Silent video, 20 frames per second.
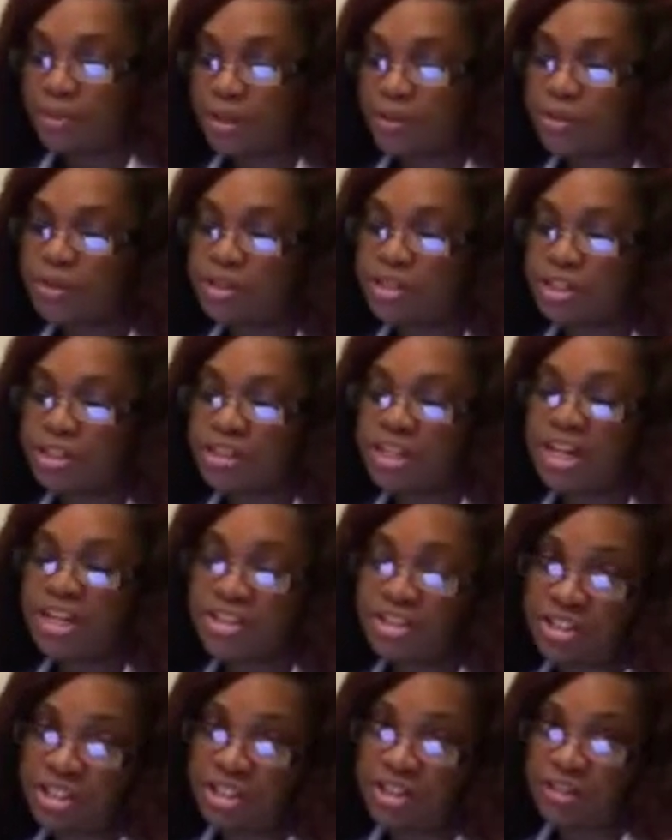which is
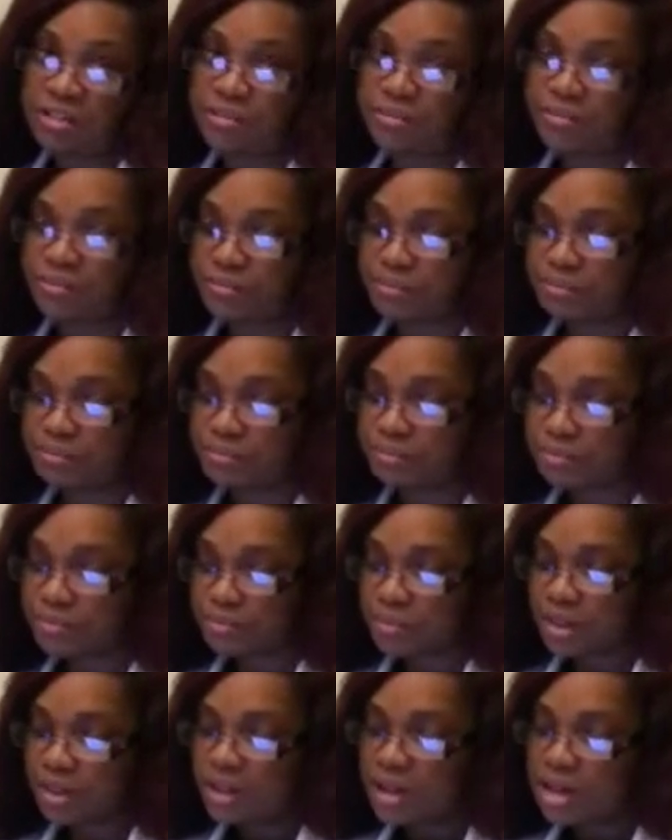HDL.
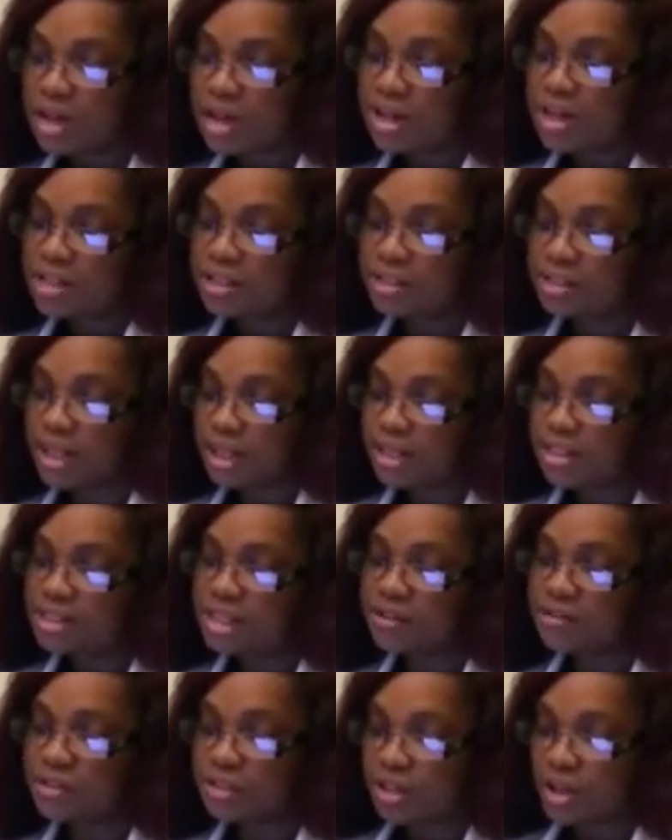Studies
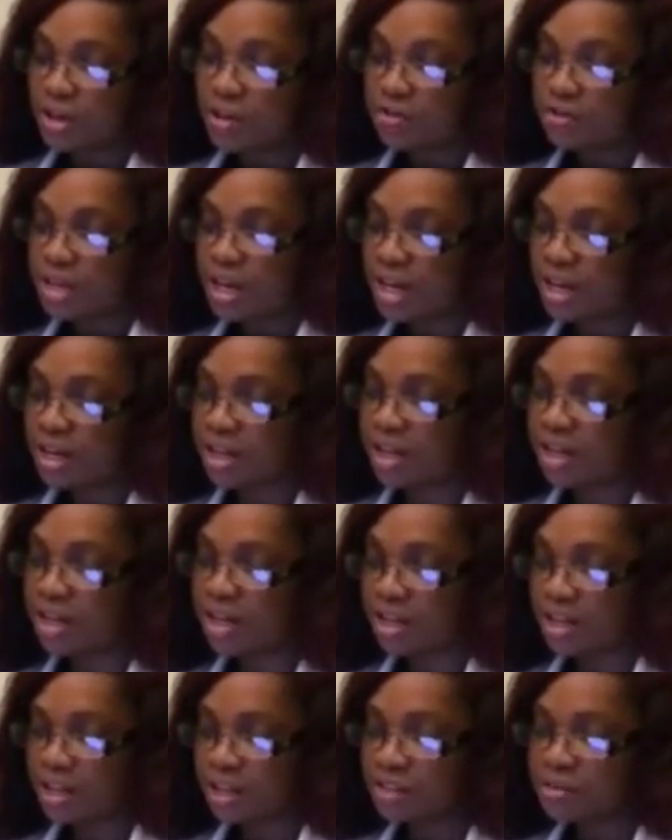have shown that
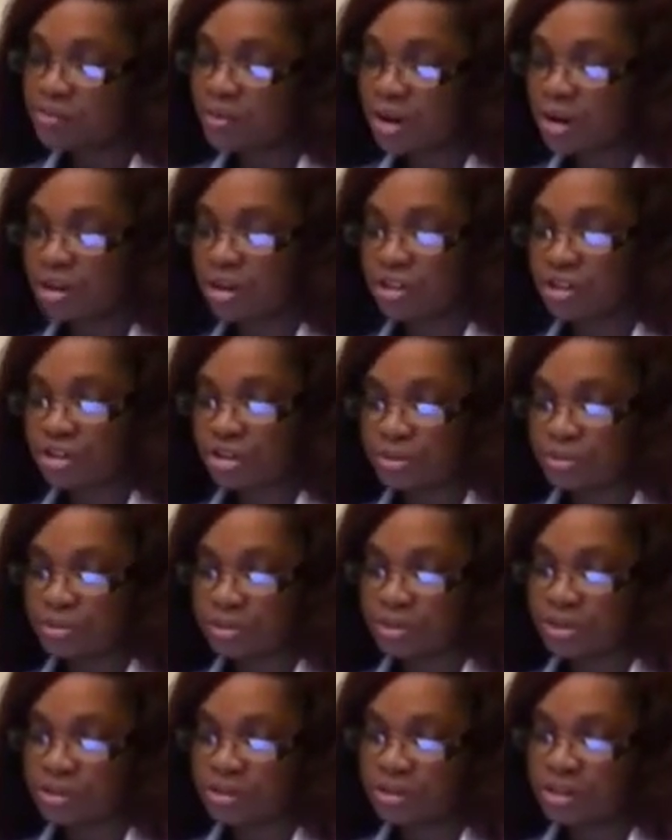cholesterol
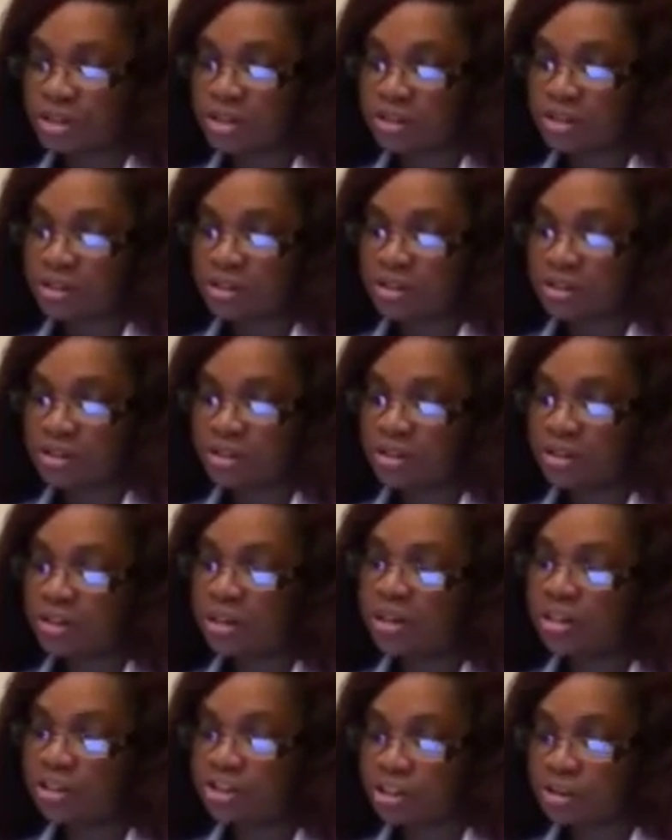
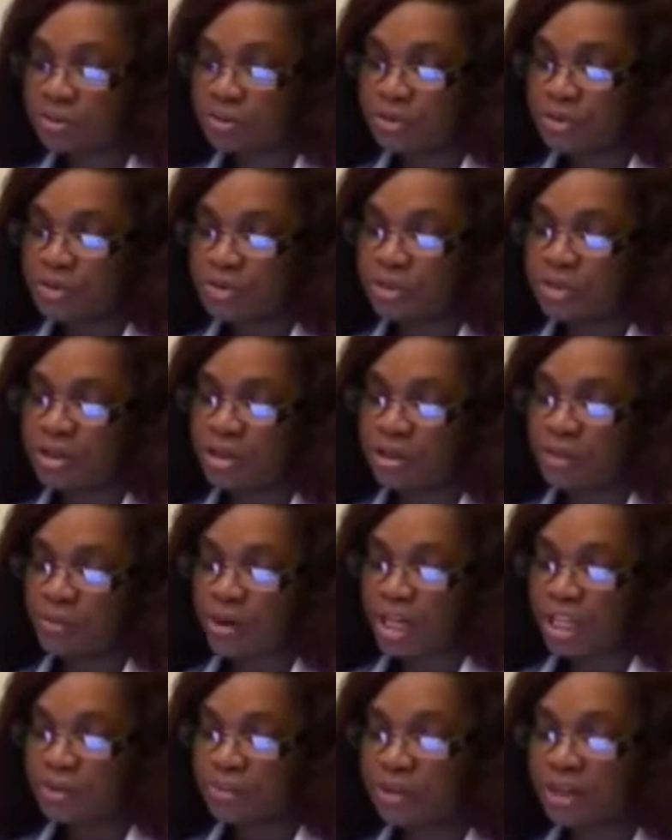contributes to the
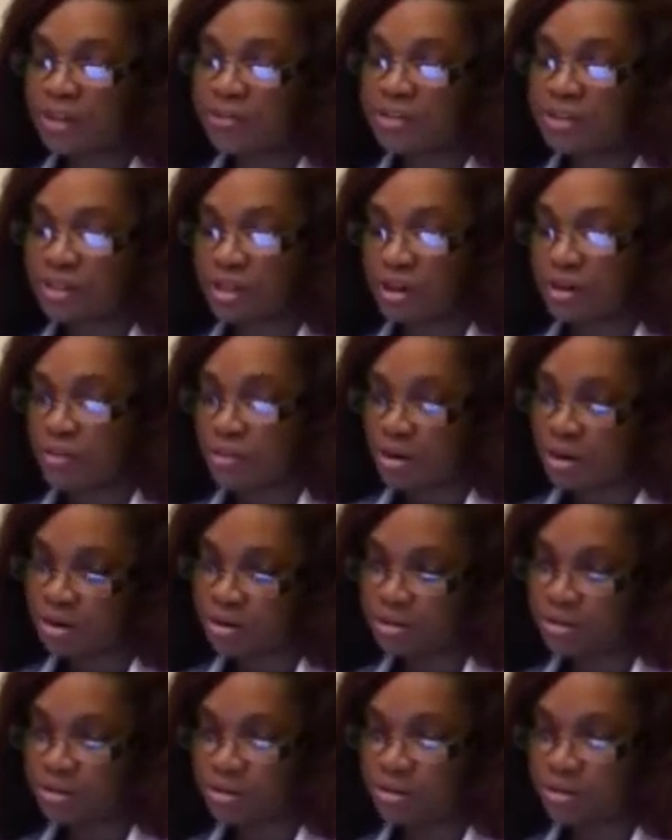arrangement of cell
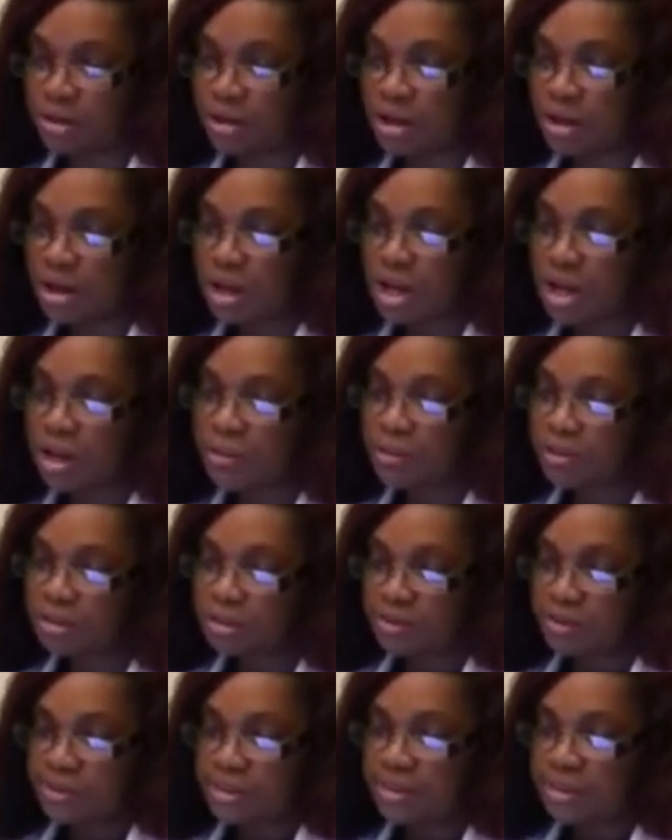walls. It
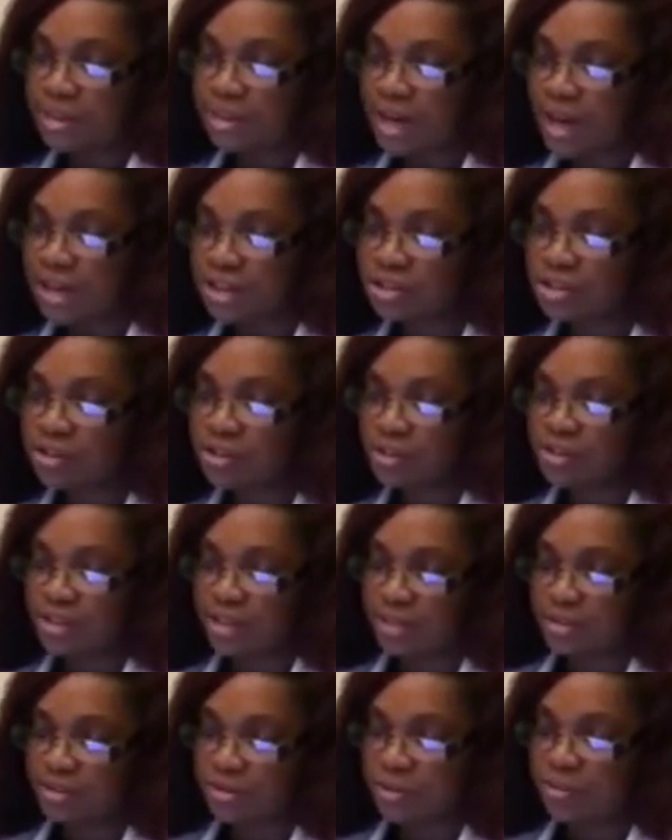produces the
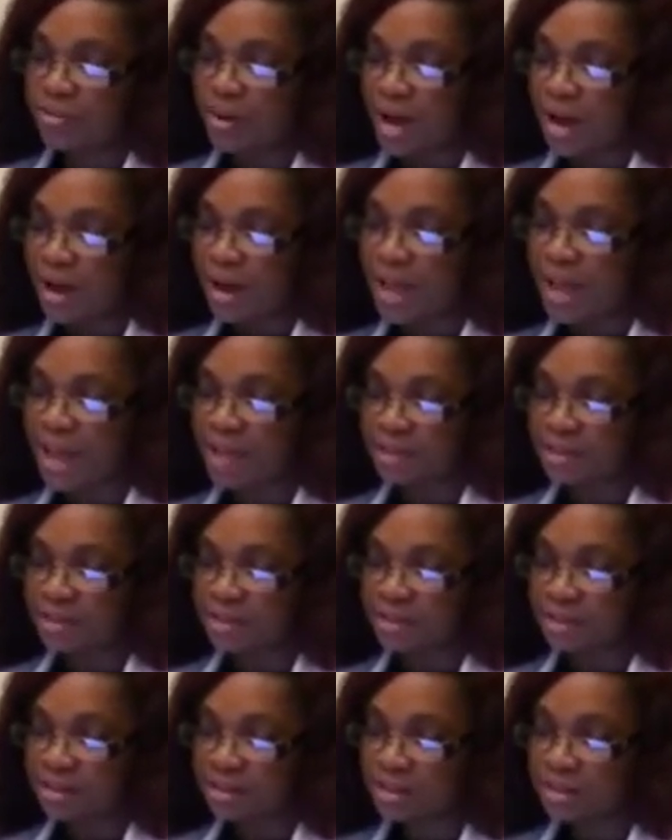gastrointestinal bile
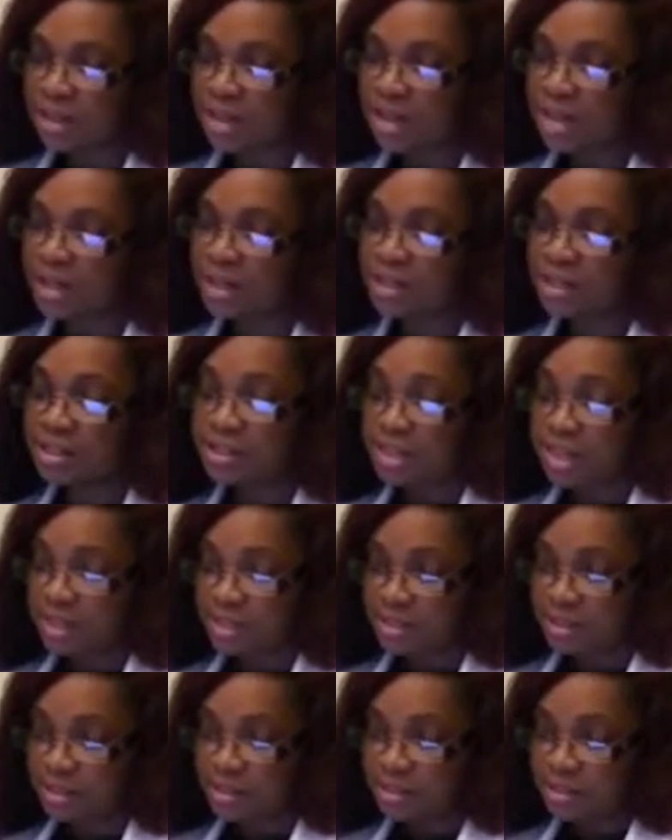acids in the
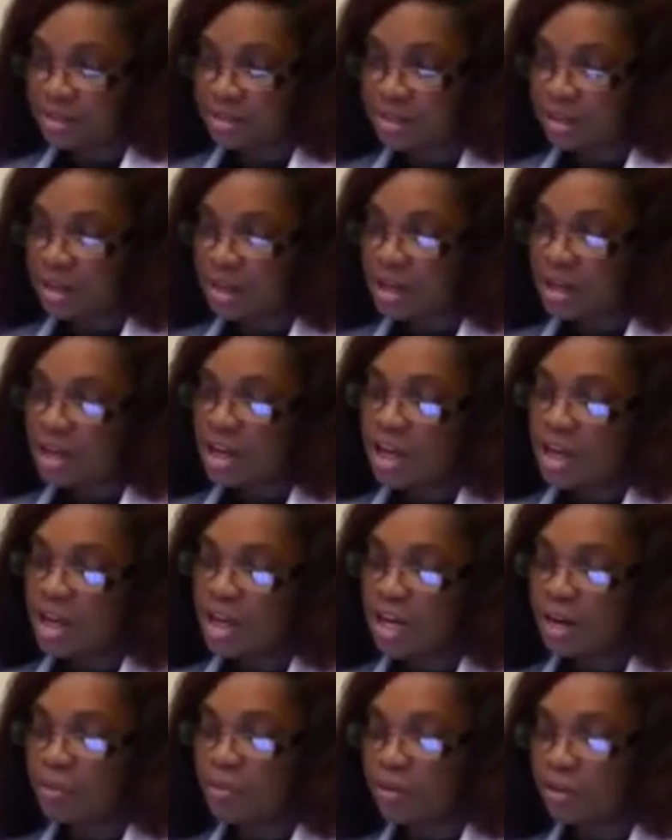intestines,
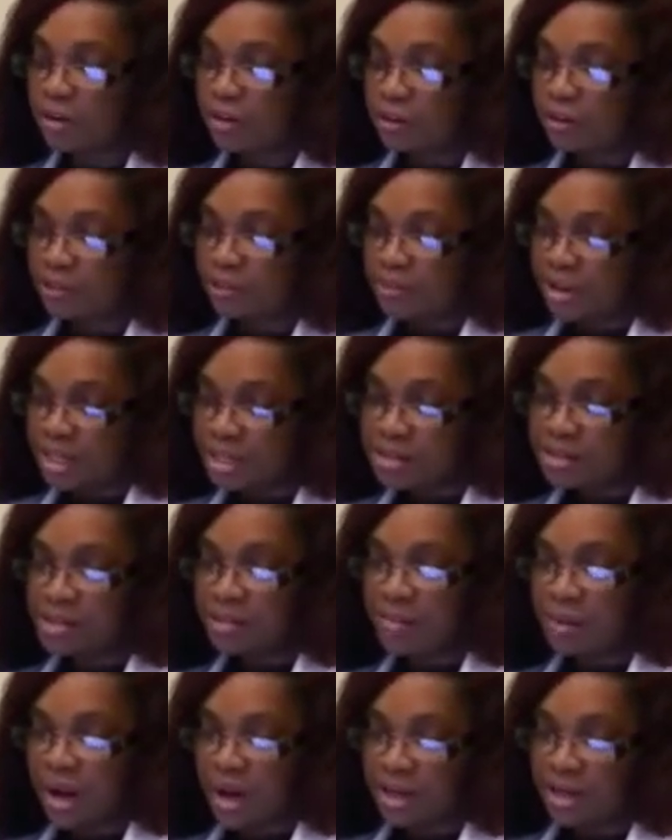and it permits the
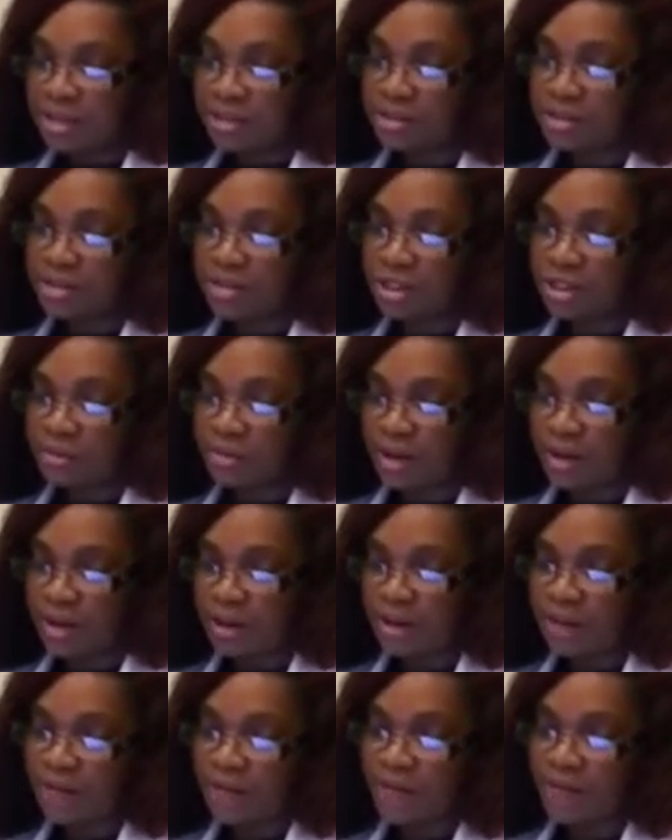body to
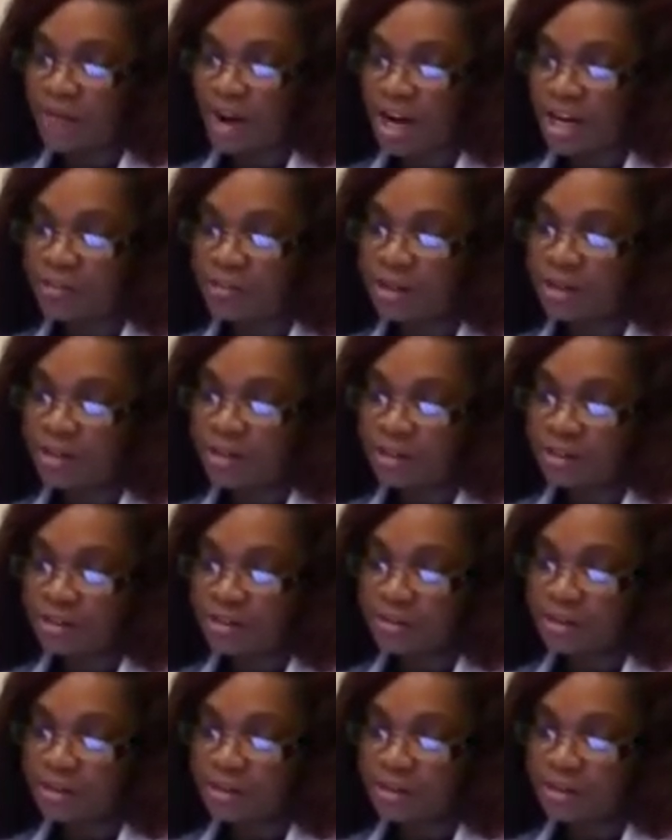generate vitamin,